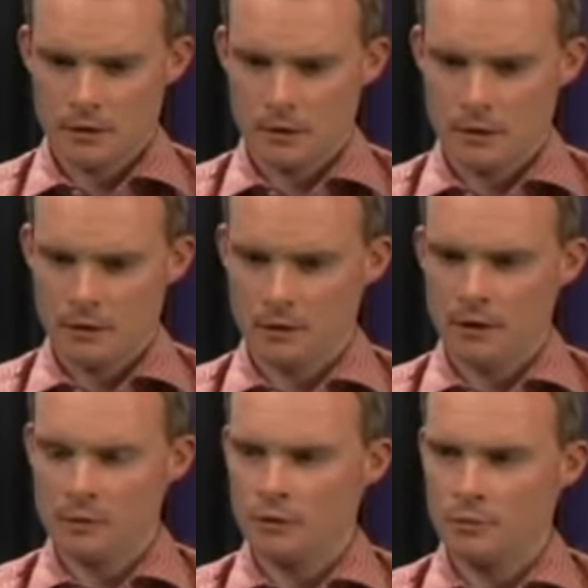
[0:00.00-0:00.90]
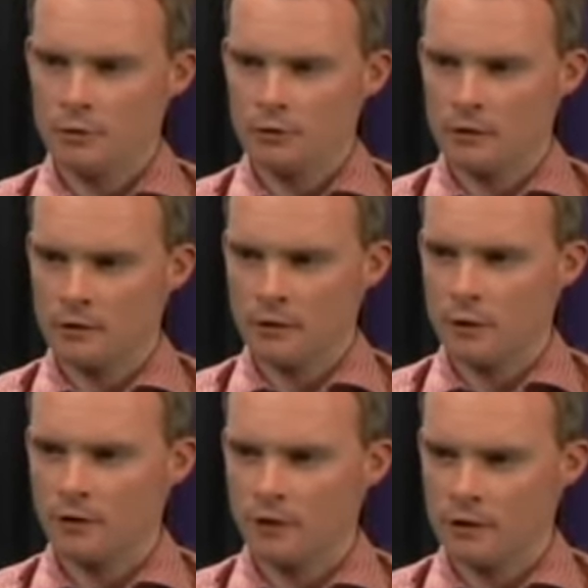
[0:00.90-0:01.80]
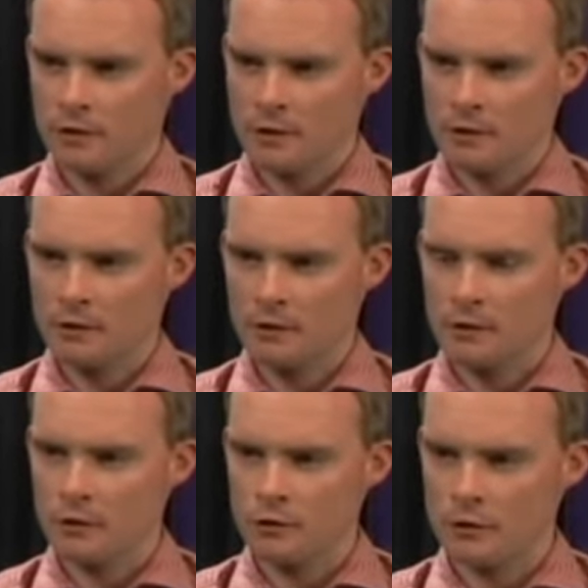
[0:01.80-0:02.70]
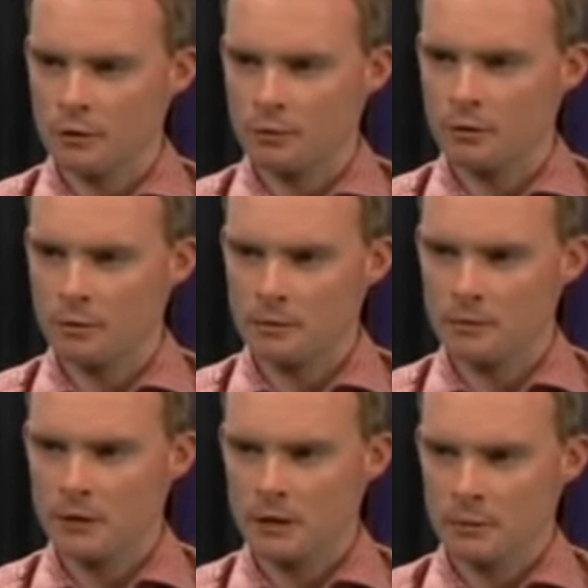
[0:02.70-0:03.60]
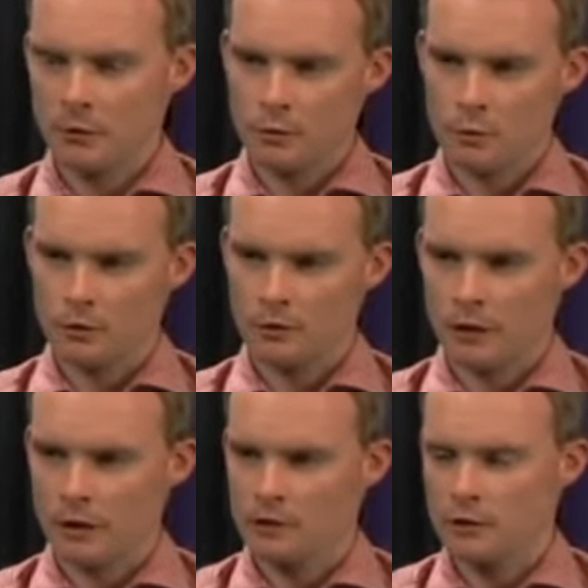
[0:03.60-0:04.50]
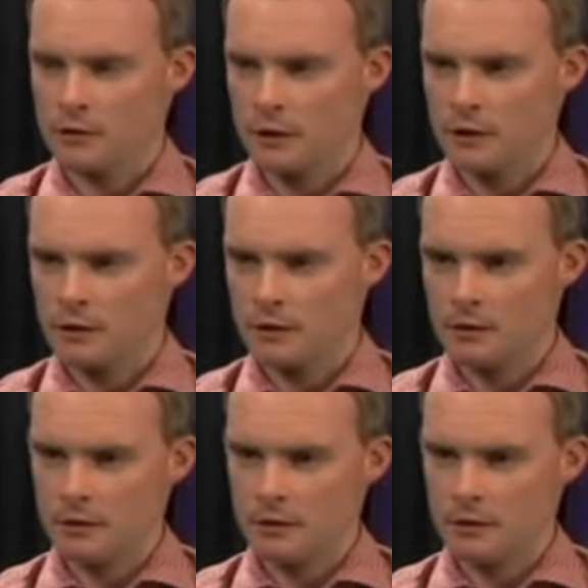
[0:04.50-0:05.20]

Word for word: it seems that abortion is a quick fix and it's a solution to a problem. But from what you're saying, Geraldine,